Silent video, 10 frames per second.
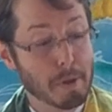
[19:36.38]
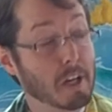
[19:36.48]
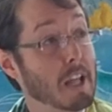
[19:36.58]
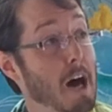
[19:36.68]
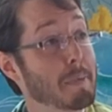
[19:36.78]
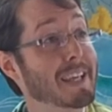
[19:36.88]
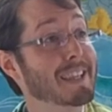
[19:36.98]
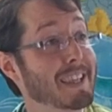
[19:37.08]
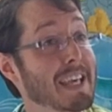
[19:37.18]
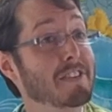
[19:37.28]
but allow me
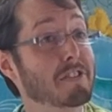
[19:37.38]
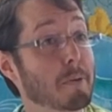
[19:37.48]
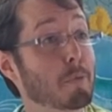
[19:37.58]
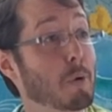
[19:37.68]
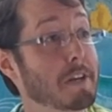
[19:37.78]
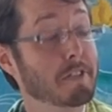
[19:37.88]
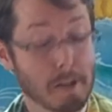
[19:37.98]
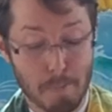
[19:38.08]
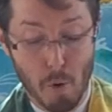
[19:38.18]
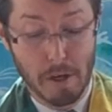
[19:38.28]
at least to
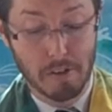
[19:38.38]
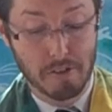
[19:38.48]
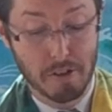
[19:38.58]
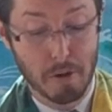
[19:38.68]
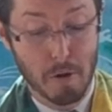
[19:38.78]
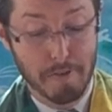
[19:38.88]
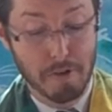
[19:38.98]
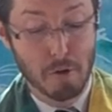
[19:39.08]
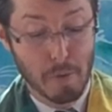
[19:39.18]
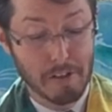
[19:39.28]
briefly point to a
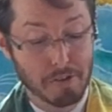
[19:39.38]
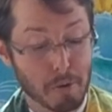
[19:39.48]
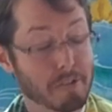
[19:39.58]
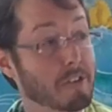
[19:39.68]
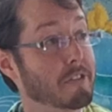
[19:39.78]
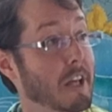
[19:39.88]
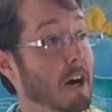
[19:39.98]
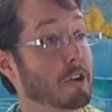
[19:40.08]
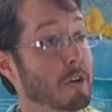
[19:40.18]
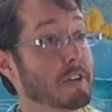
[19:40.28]
few resources in
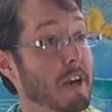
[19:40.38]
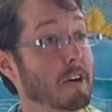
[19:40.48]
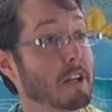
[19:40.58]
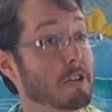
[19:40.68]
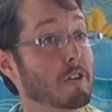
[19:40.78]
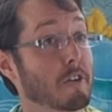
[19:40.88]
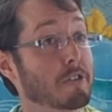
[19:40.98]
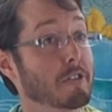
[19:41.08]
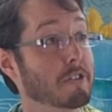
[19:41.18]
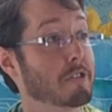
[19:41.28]
our Unitarian
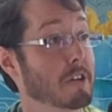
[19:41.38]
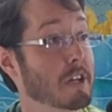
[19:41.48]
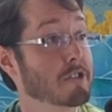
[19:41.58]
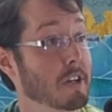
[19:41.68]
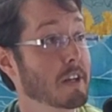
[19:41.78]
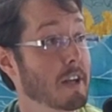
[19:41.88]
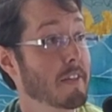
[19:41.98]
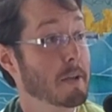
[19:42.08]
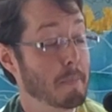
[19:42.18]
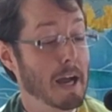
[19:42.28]
Universalist tradition
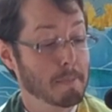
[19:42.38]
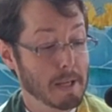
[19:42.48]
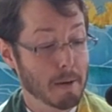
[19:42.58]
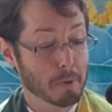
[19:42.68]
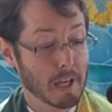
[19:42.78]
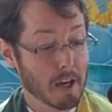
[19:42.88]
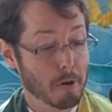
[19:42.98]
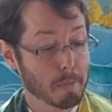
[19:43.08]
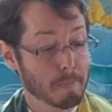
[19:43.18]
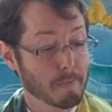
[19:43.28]
that might be able to
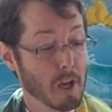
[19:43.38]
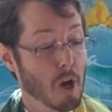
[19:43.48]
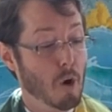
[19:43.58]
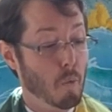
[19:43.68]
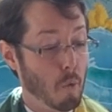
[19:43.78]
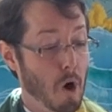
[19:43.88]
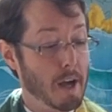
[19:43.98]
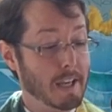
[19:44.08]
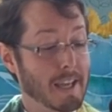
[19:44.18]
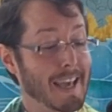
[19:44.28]
help.
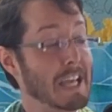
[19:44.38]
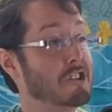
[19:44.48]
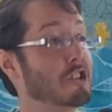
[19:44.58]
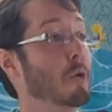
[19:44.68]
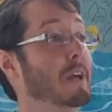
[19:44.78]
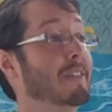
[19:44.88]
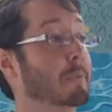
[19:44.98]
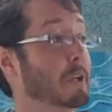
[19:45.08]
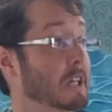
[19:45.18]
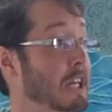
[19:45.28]
One is showing
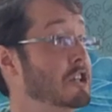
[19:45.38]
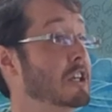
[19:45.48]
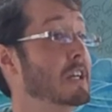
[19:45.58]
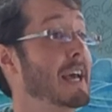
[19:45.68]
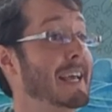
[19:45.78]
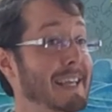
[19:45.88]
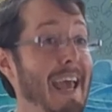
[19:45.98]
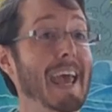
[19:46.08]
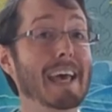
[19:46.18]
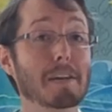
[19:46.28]
that religion
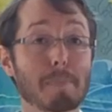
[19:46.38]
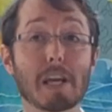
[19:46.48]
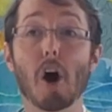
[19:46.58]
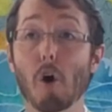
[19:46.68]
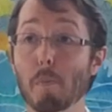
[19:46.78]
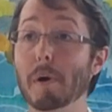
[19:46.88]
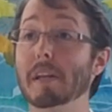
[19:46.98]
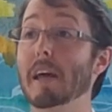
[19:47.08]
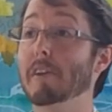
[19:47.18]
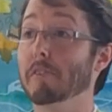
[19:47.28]
can be
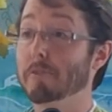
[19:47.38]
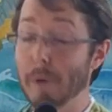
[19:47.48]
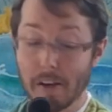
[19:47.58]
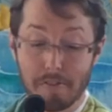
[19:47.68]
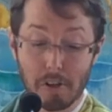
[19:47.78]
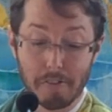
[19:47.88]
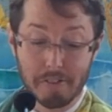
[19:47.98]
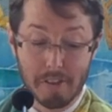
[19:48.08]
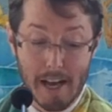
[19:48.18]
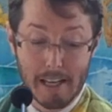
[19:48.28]
open and respectful of
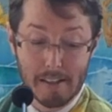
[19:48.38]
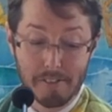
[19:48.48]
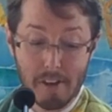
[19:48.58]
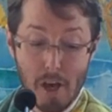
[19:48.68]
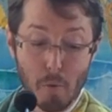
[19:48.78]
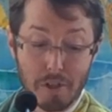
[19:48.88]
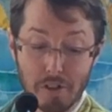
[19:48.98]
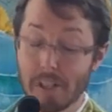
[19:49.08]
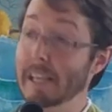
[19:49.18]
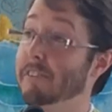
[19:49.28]
science,
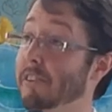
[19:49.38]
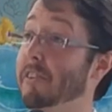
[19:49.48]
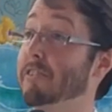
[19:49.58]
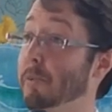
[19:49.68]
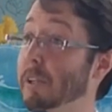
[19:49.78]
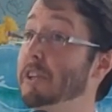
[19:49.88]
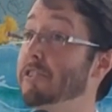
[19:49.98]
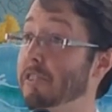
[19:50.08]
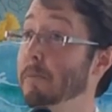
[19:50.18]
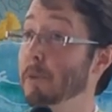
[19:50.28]
which leads us as a
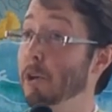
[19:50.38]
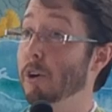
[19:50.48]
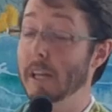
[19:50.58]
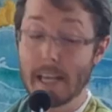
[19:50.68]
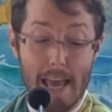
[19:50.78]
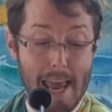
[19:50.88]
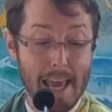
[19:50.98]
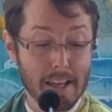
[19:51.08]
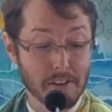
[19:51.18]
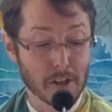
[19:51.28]
religious community
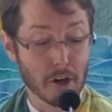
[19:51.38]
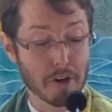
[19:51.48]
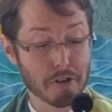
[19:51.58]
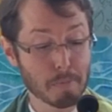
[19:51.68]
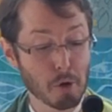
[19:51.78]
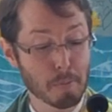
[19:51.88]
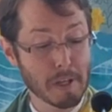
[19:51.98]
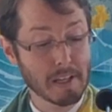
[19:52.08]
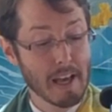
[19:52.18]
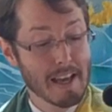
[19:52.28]
and a larger
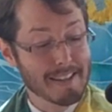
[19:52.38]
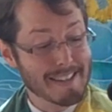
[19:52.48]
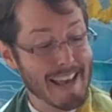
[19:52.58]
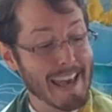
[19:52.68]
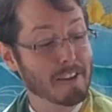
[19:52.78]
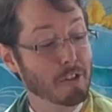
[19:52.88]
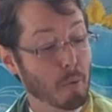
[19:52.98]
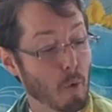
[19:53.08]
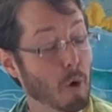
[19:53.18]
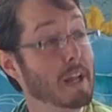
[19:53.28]
movement to take
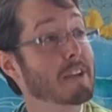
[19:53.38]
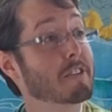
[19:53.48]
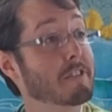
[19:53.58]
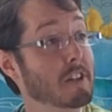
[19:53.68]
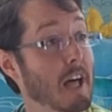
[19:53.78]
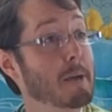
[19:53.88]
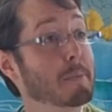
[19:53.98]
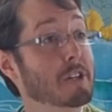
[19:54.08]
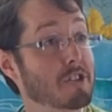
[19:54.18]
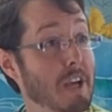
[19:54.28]
the warnings of
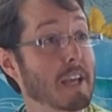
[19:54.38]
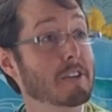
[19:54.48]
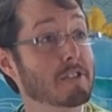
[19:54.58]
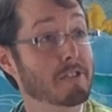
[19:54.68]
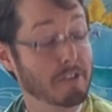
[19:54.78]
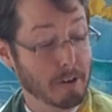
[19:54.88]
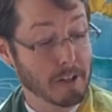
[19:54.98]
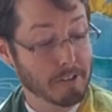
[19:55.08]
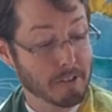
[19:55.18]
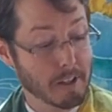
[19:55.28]
climate change
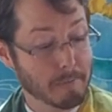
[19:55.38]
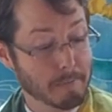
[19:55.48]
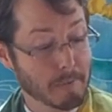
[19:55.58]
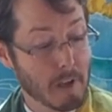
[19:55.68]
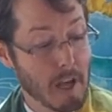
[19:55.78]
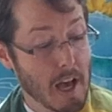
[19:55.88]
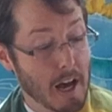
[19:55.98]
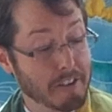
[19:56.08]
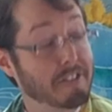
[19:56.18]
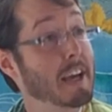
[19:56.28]
seriously.
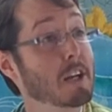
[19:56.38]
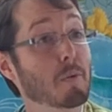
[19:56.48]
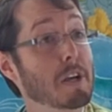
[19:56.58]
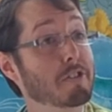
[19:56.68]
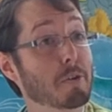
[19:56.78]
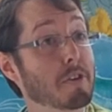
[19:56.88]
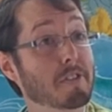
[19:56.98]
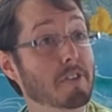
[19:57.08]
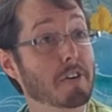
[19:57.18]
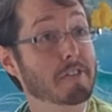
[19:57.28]
A second
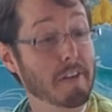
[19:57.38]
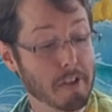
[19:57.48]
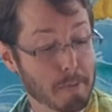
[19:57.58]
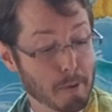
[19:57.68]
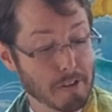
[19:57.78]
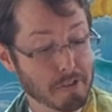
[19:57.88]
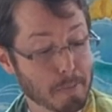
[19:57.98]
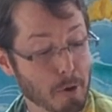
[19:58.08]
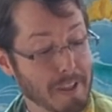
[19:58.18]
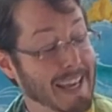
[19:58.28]
resource is our seventh
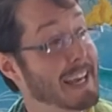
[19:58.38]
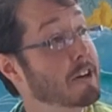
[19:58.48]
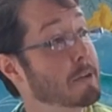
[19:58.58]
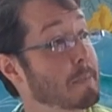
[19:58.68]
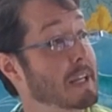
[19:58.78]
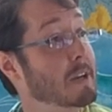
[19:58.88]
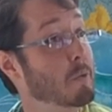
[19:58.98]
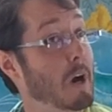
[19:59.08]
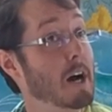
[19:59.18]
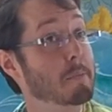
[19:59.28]
principle, the
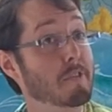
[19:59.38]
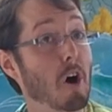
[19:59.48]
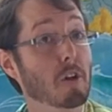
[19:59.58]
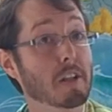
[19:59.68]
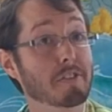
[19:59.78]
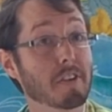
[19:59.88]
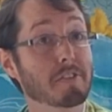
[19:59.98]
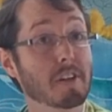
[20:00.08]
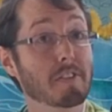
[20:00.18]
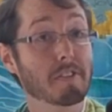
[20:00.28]
interdependent web of all
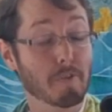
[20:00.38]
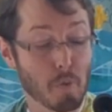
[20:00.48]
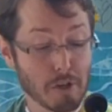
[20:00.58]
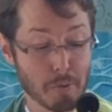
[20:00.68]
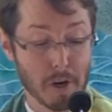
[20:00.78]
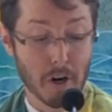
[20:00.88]
existence of which we